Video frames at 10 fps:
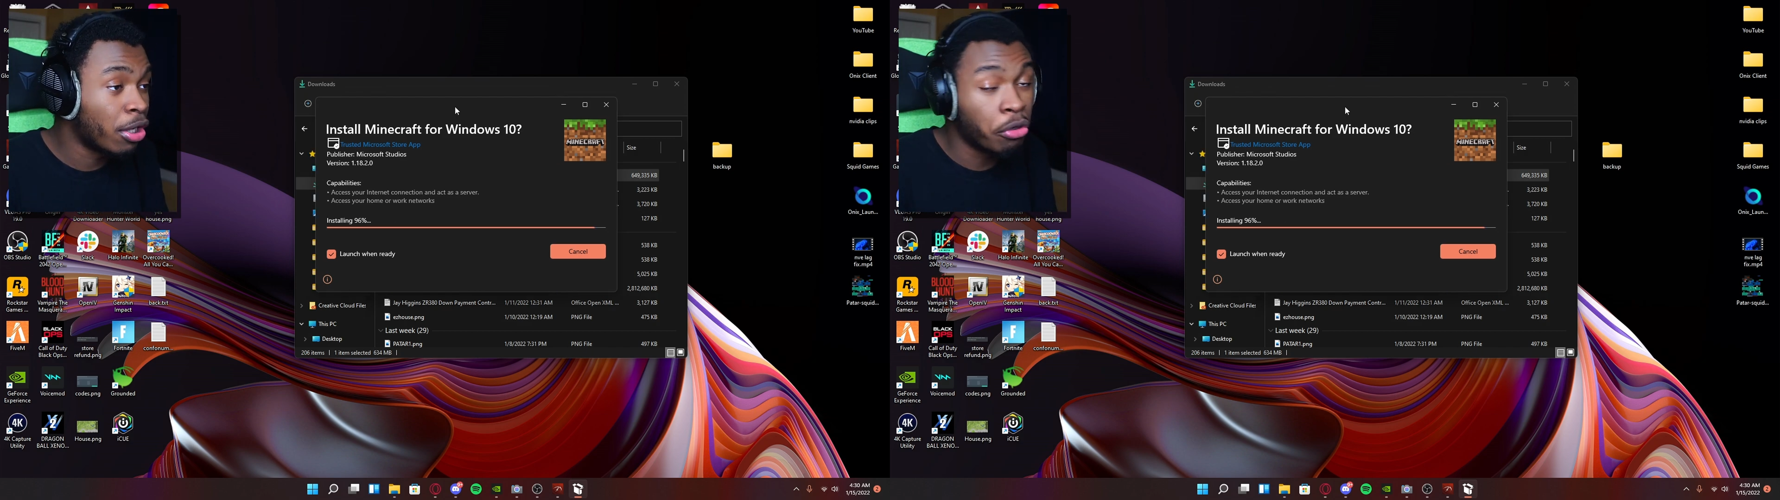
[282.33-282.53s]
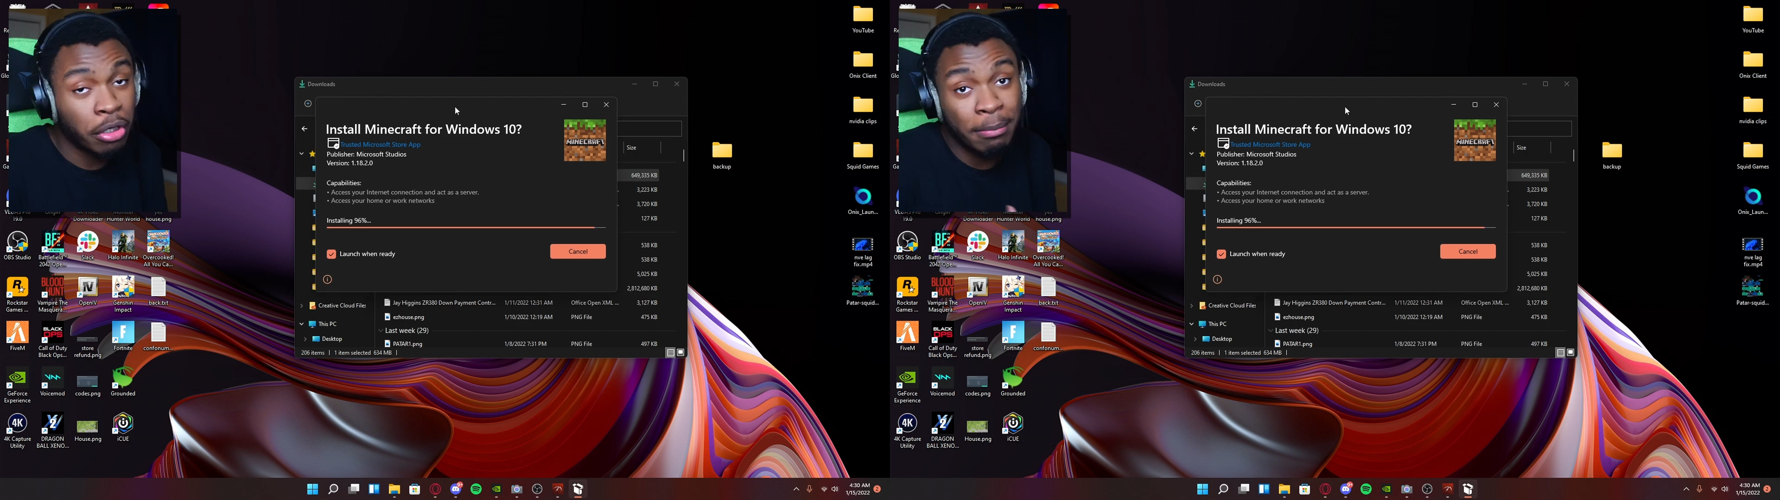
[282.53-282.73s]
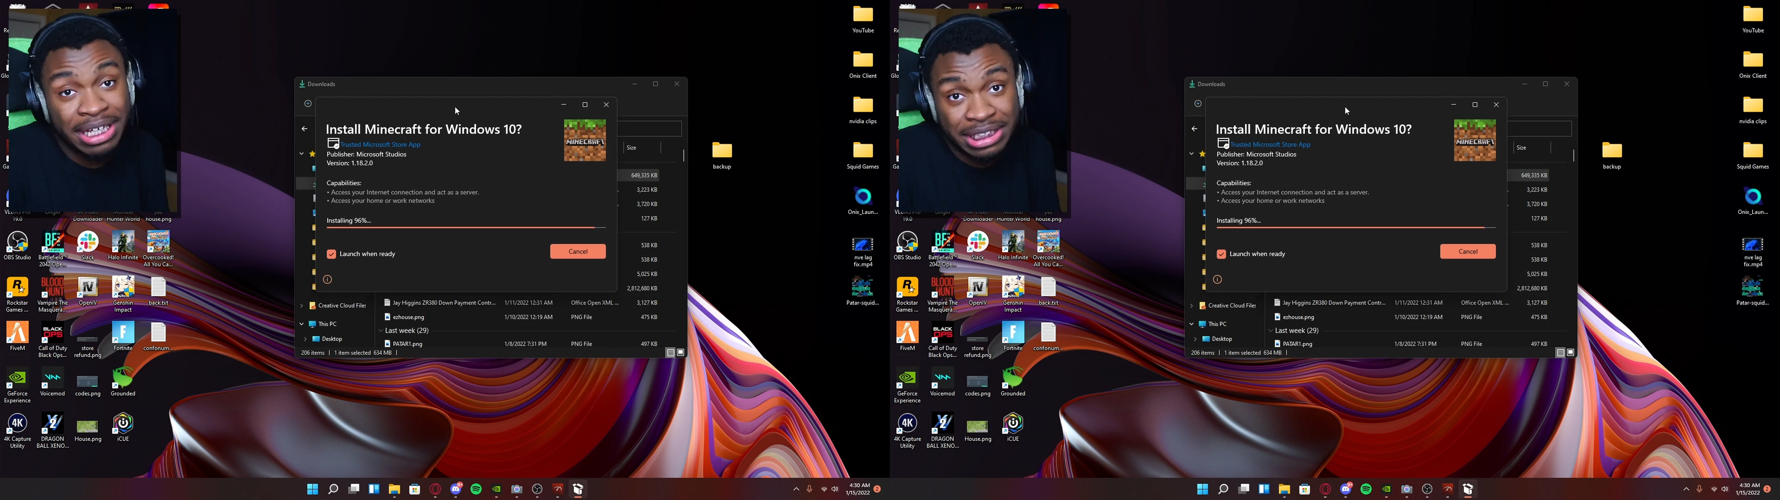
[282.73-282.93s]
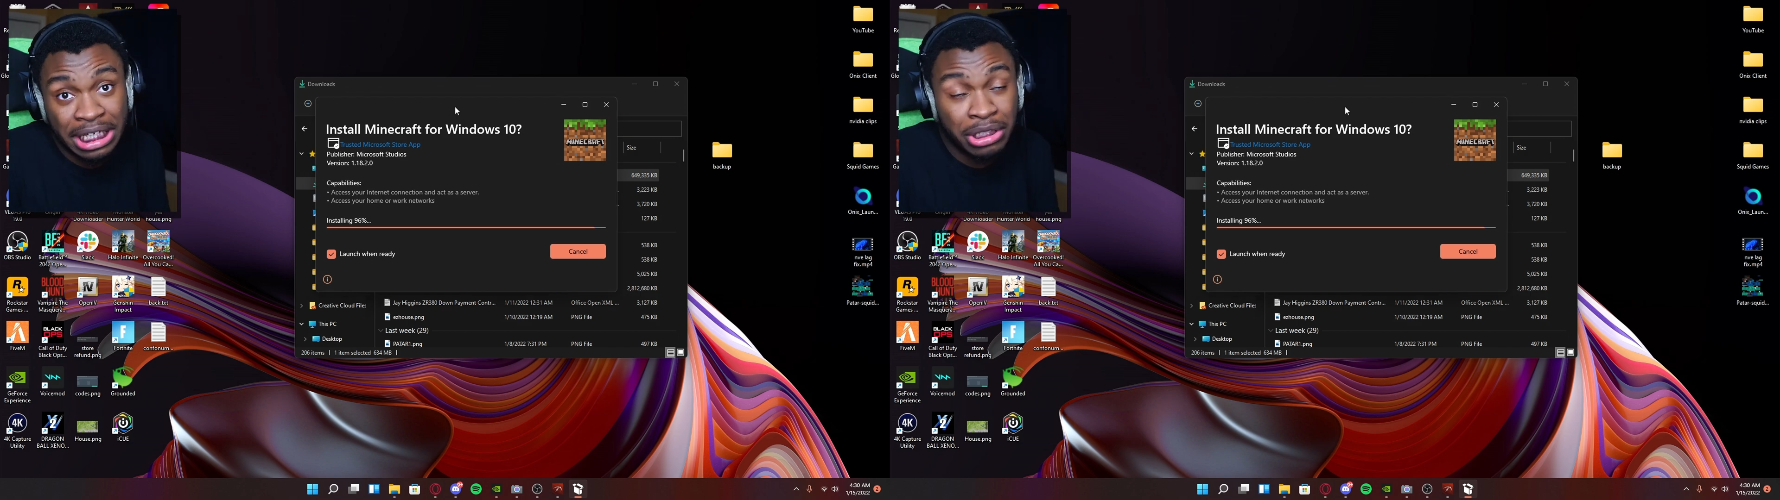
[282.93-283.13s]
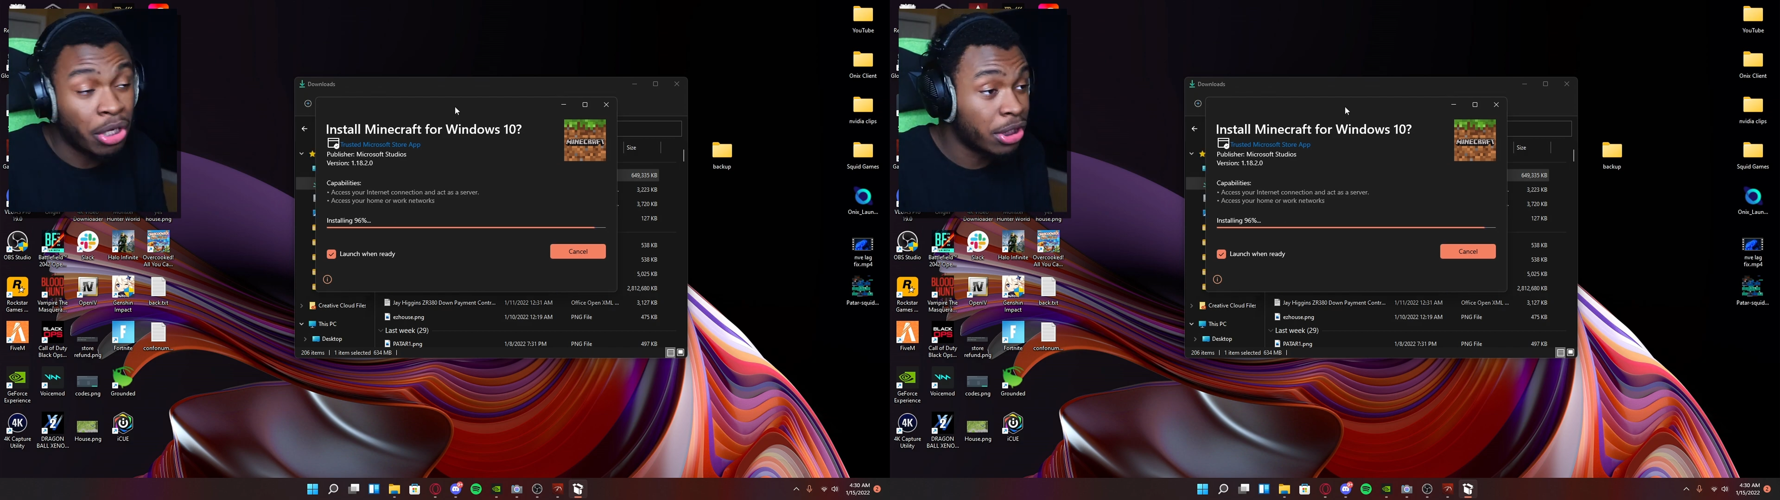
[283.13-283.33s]
or it may
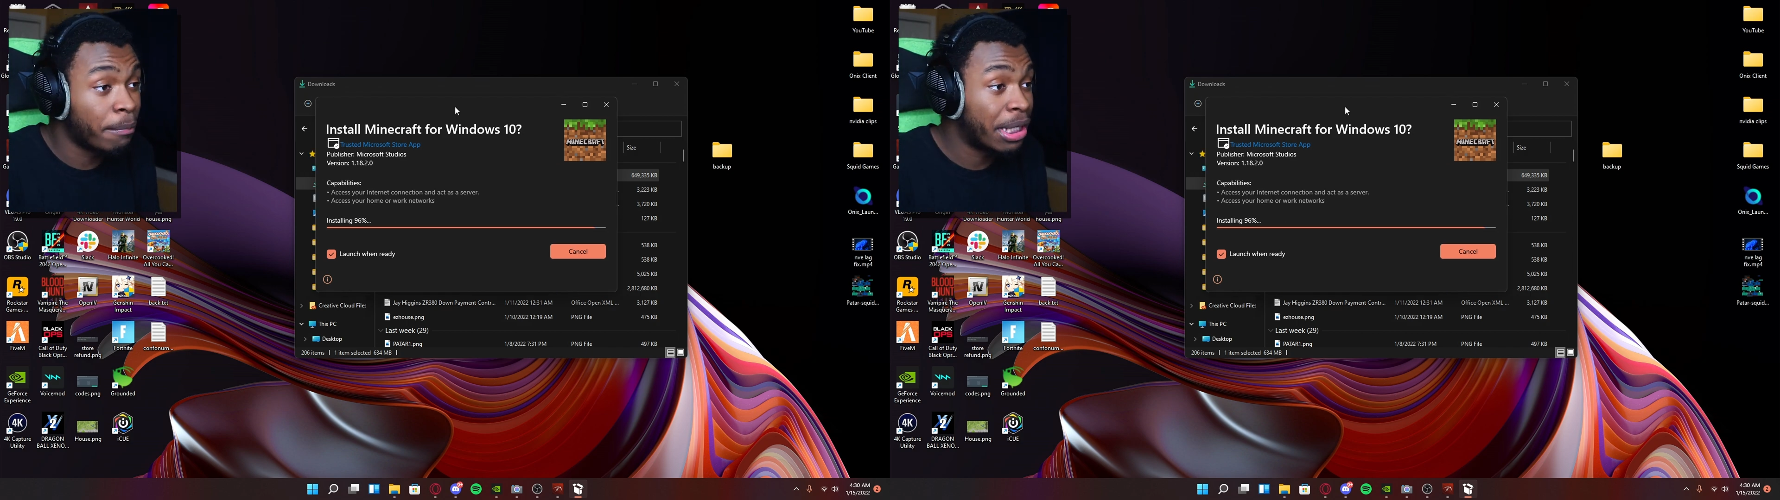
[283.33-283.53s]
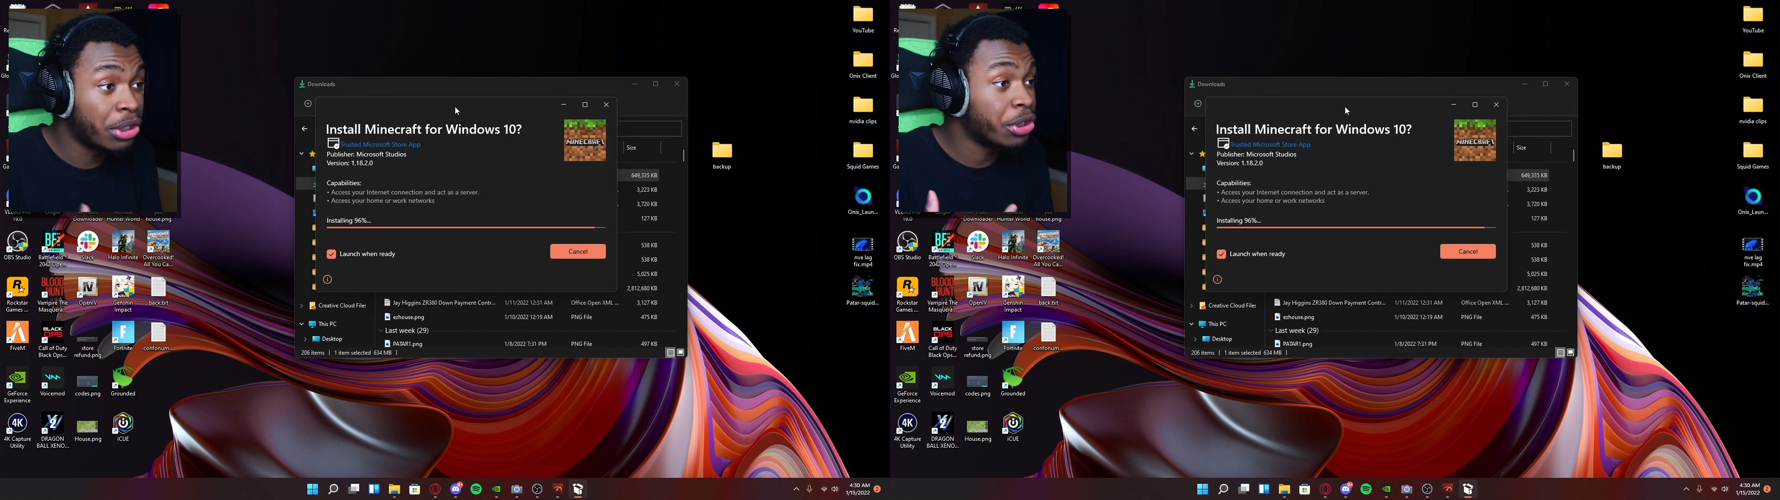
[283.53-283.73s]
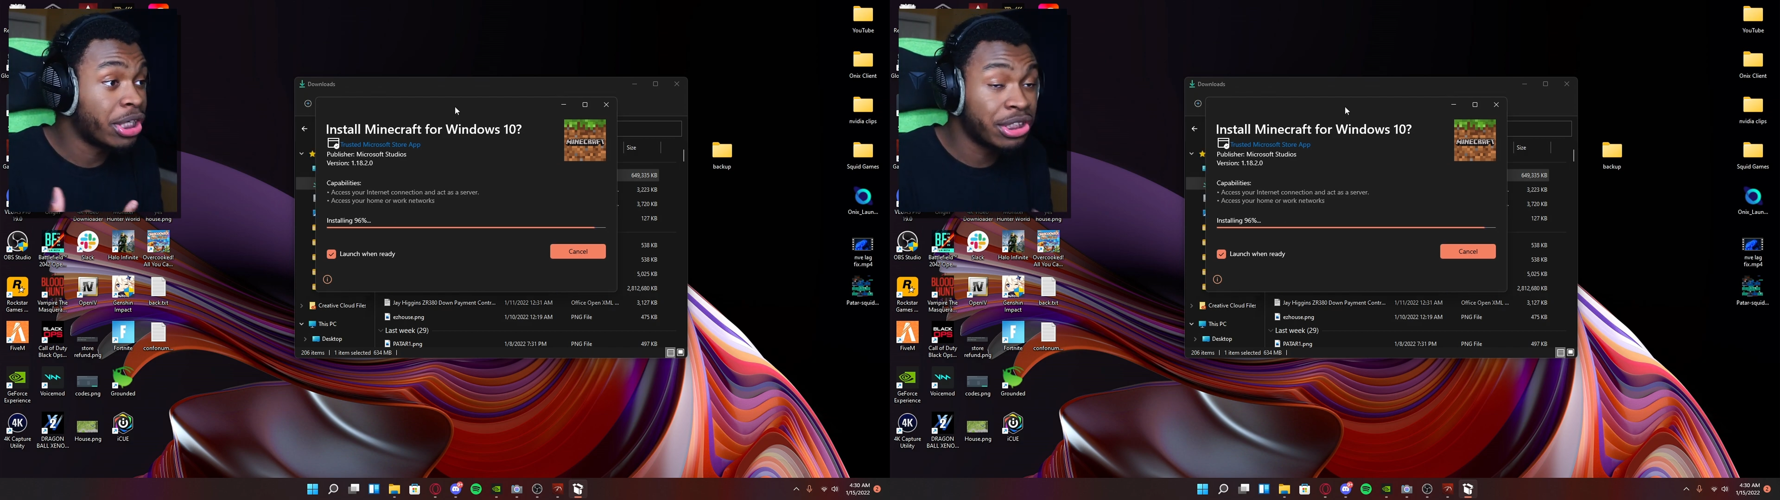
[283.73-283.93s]
take long depending on your